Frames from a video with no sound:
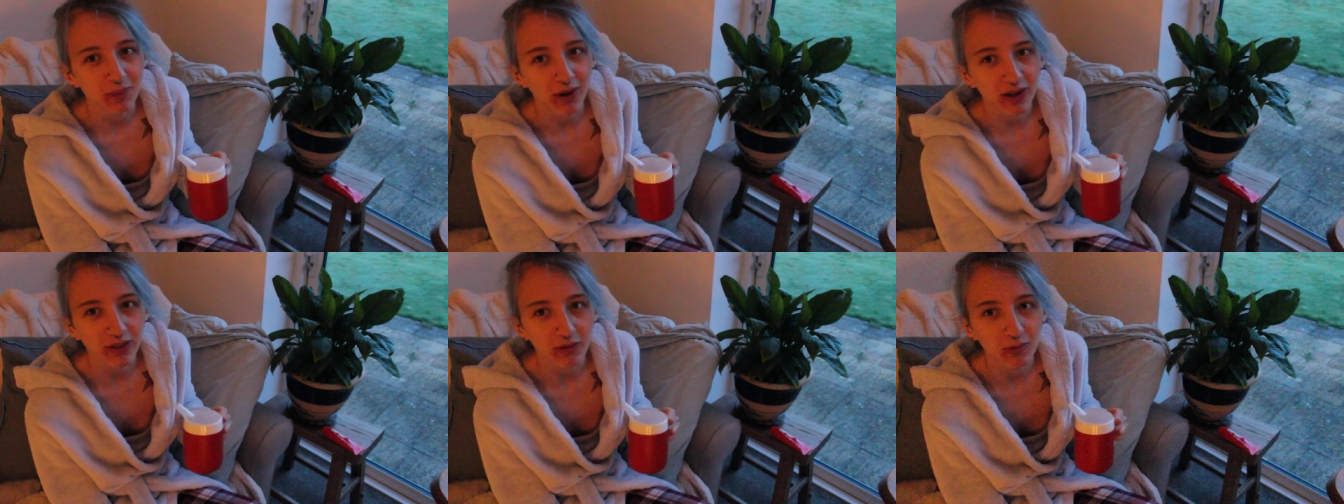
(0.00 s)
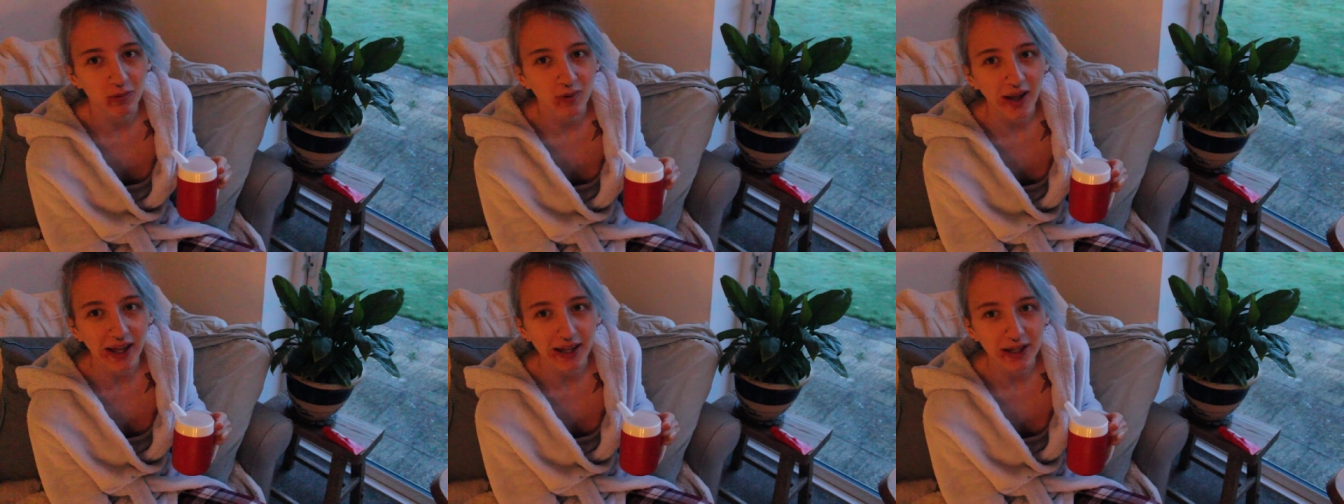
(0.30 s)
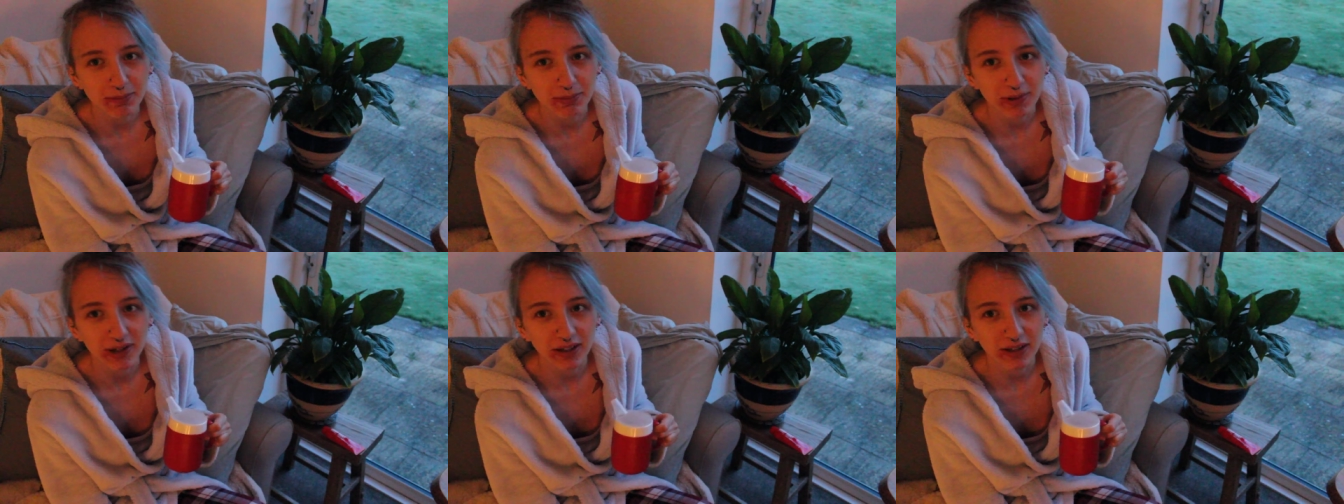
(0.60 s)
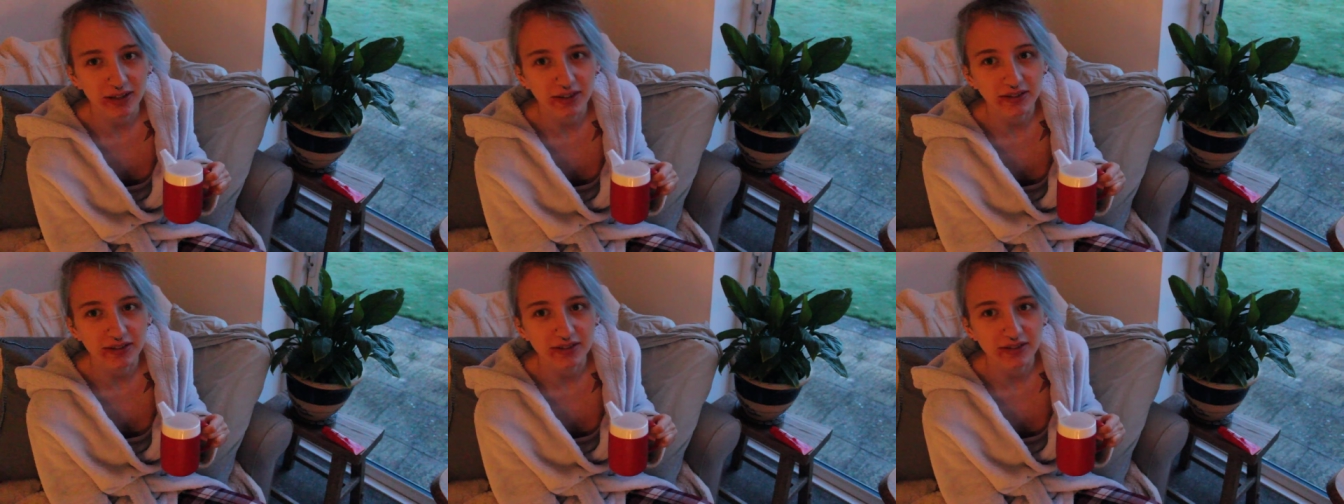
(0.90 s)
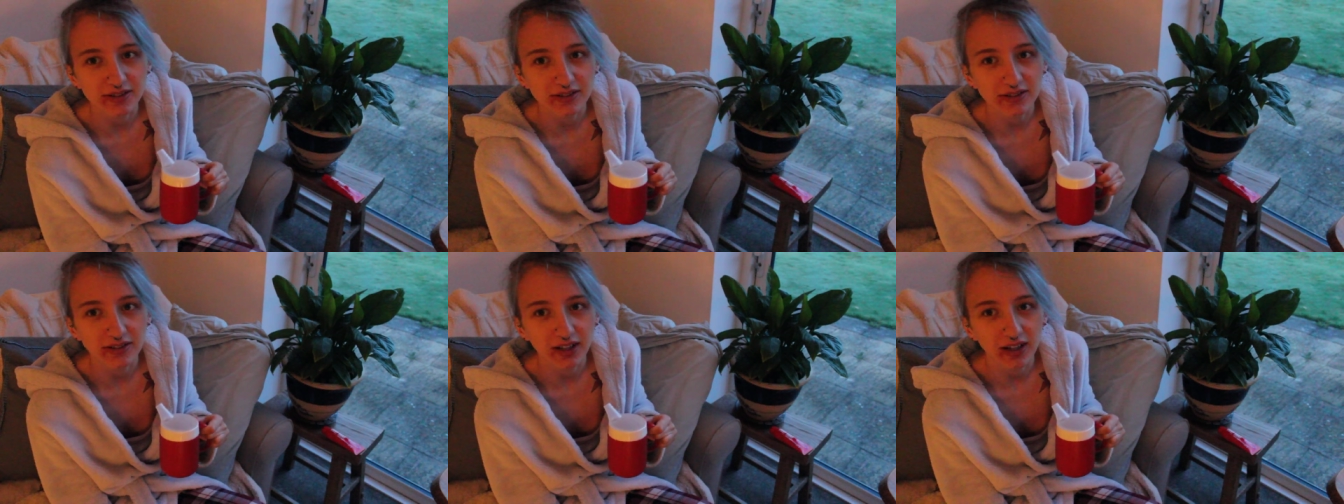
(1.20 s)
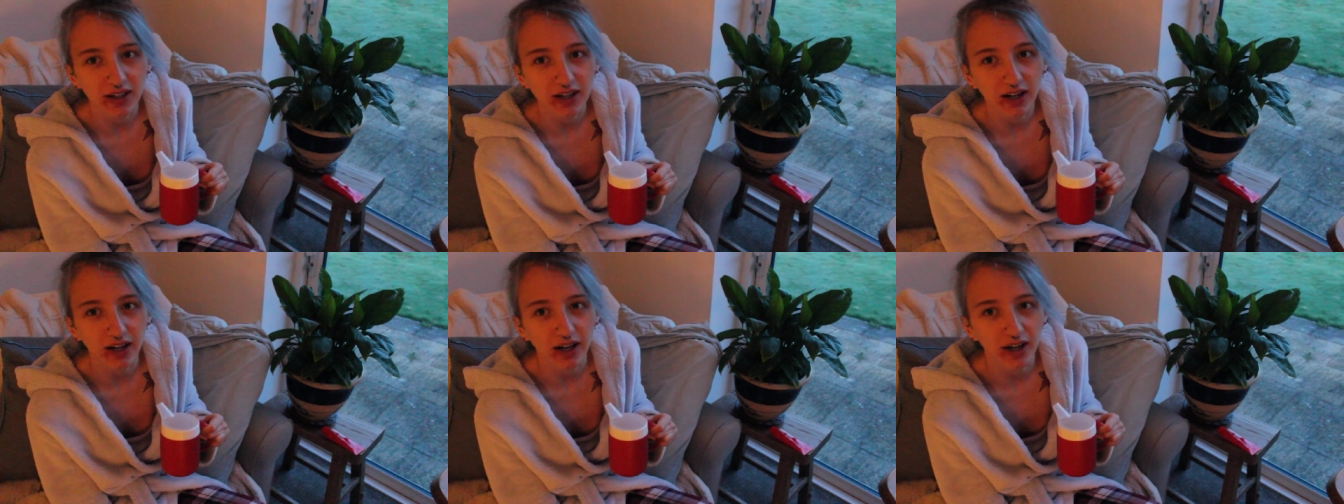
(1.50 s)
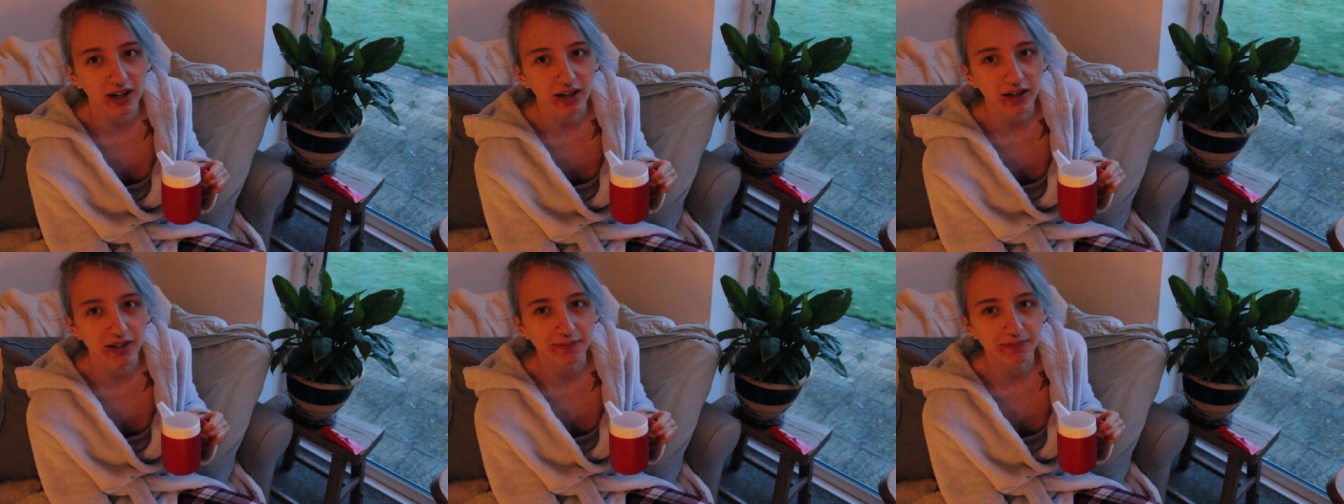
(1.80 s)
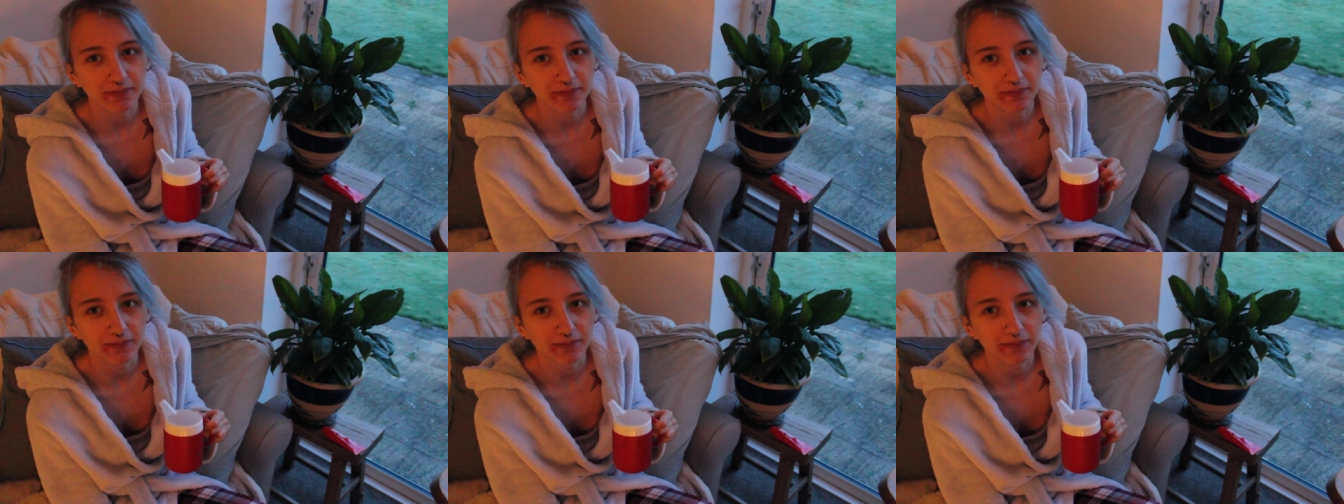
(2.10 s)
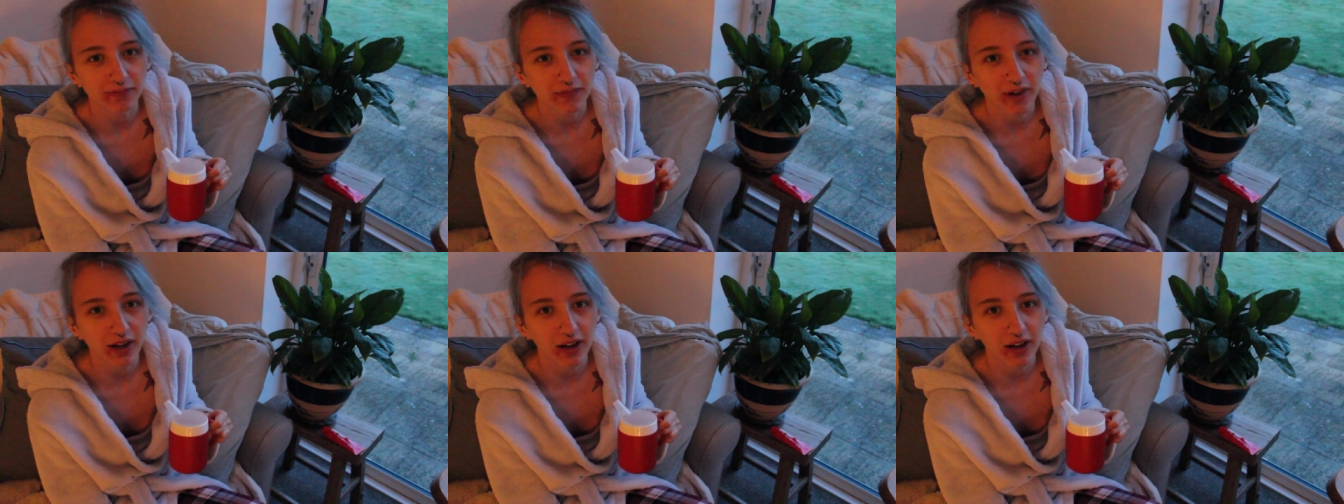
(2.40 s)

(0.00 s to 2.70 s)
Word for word: by the way because um,